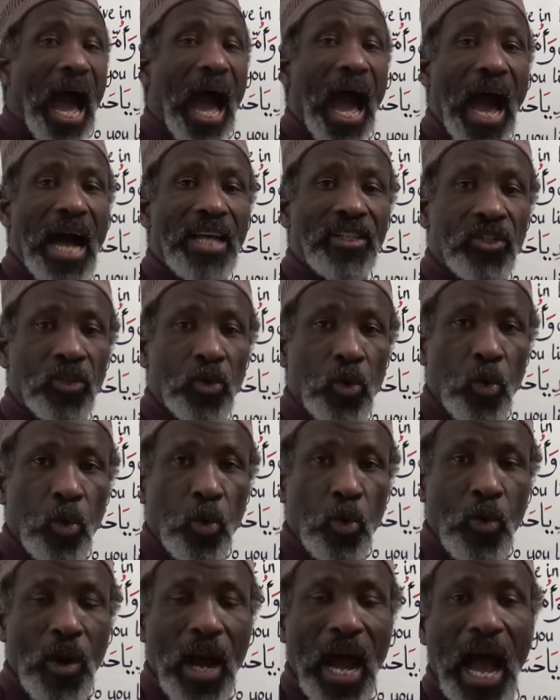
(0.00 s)

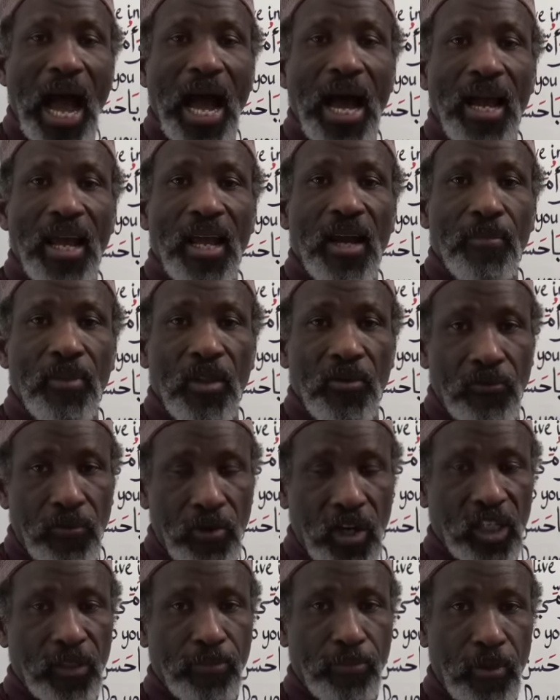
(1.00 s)
askunu, I am the
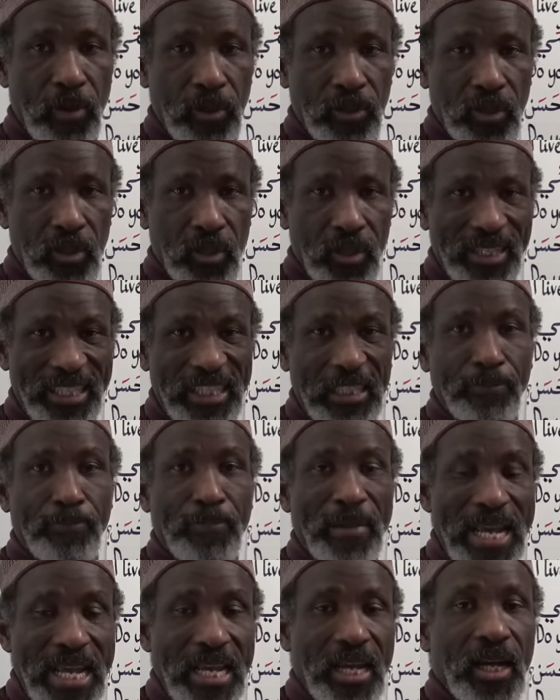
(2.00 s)
first person, the
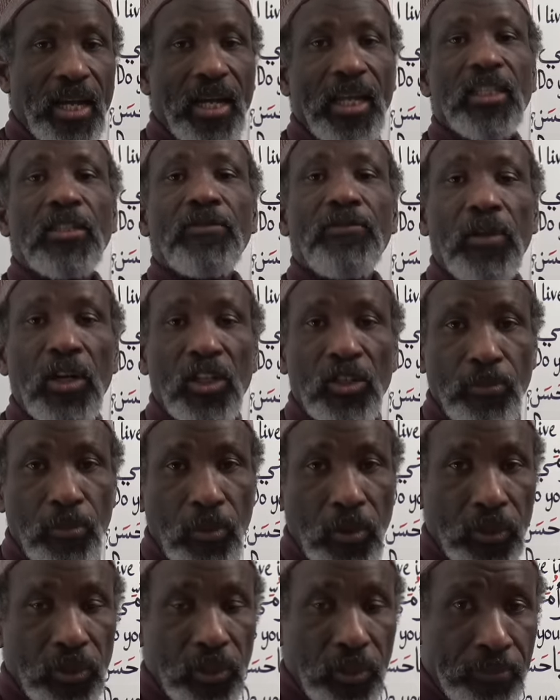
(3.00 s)
speaker is first
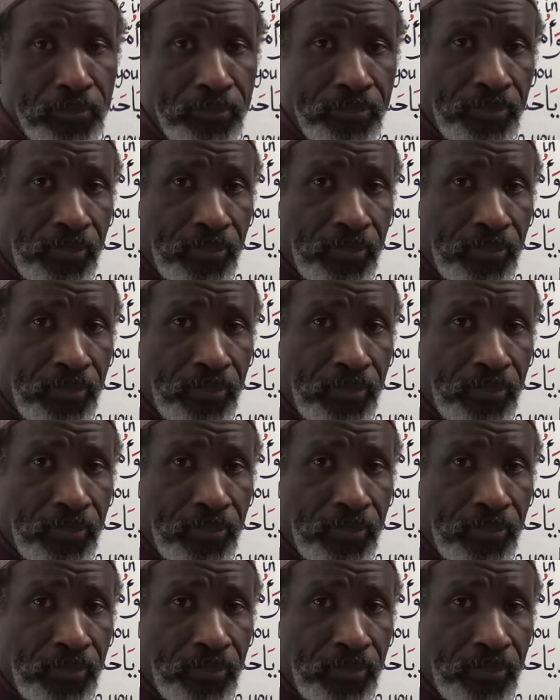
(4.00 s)
person.